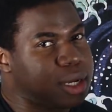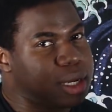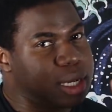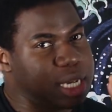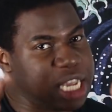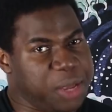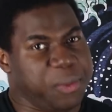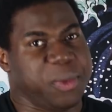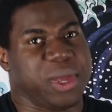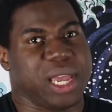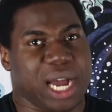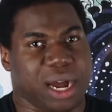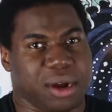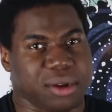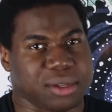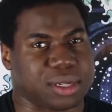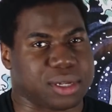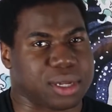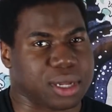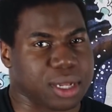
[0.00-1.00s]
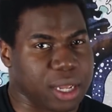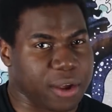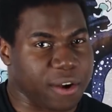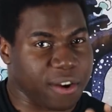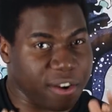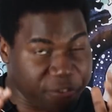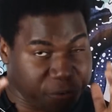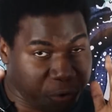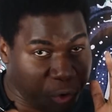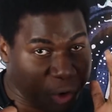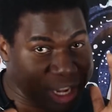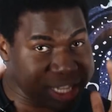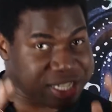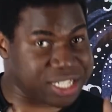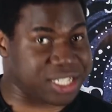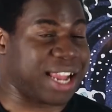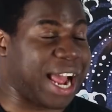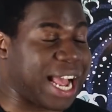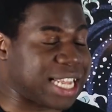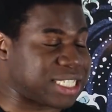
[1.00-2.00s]
Hear me out. For
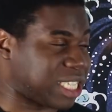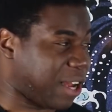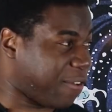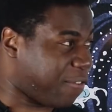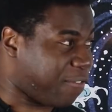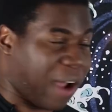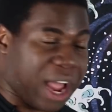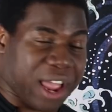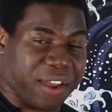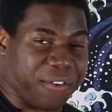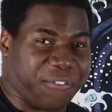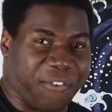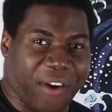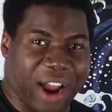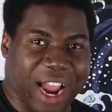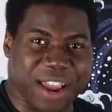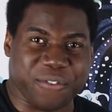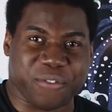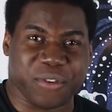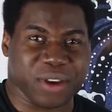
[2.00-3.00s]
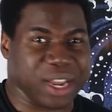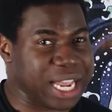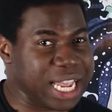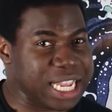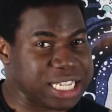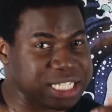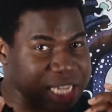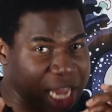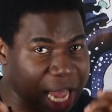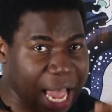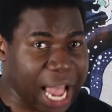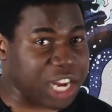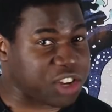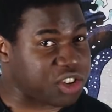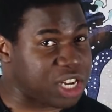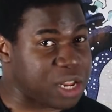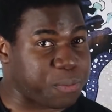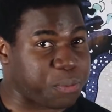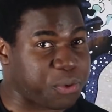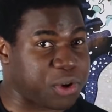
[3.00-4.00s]
its stats, a 5/5 is
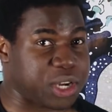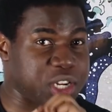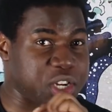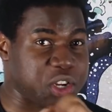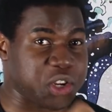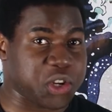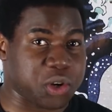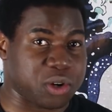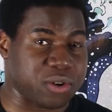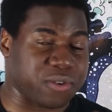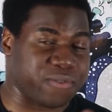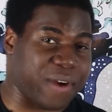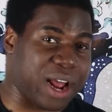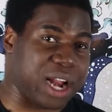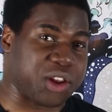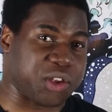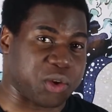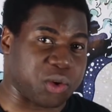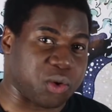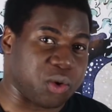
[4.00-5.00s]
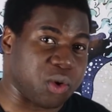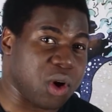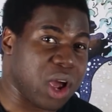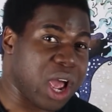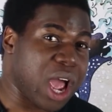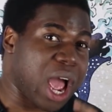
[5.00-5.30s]
actually pretty good value.